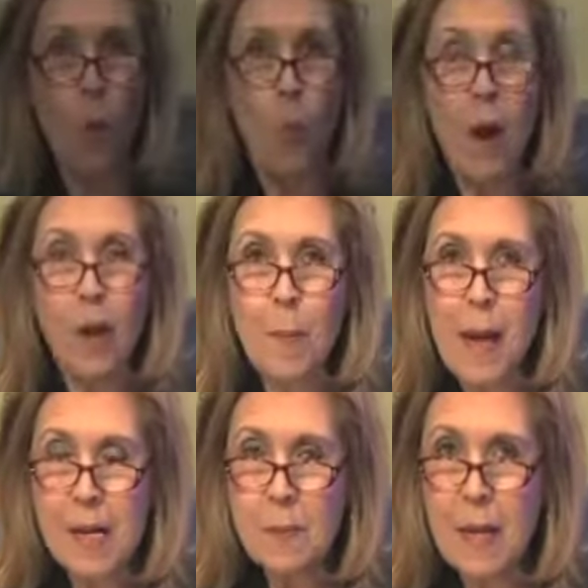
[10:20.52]
Welcome
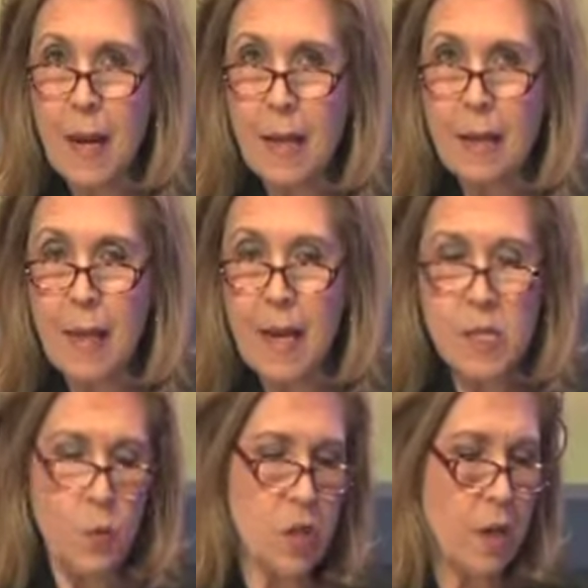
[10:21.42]
back to Behind the
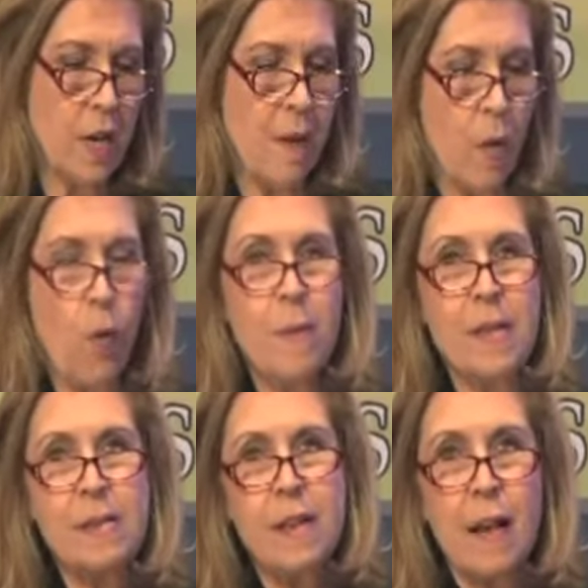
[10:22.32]
Lines. We're talking about
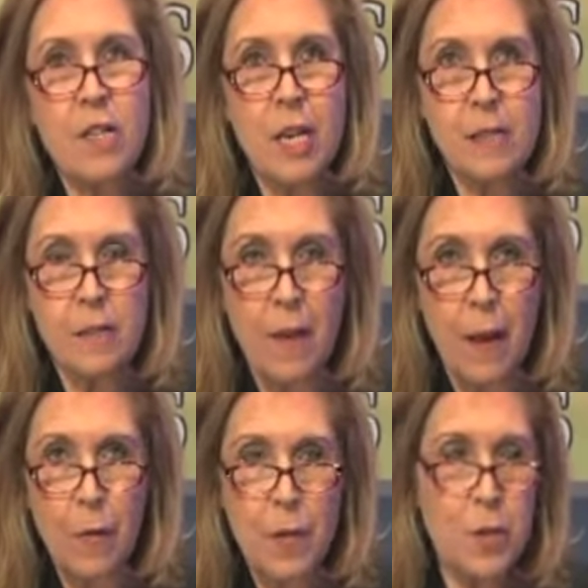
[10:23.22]
women's digestive
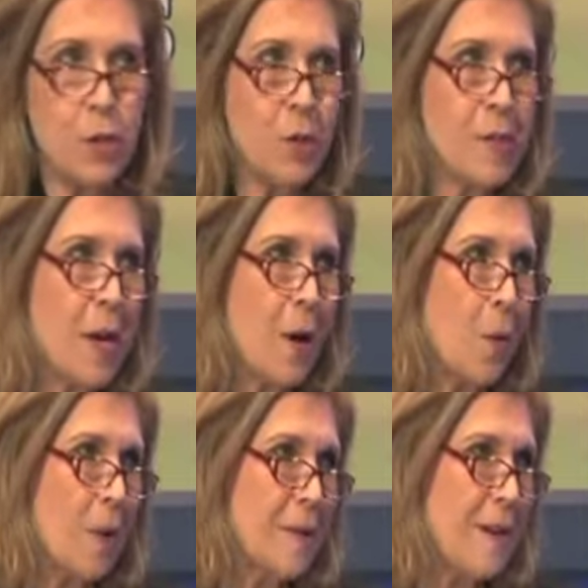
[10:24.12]
health issues with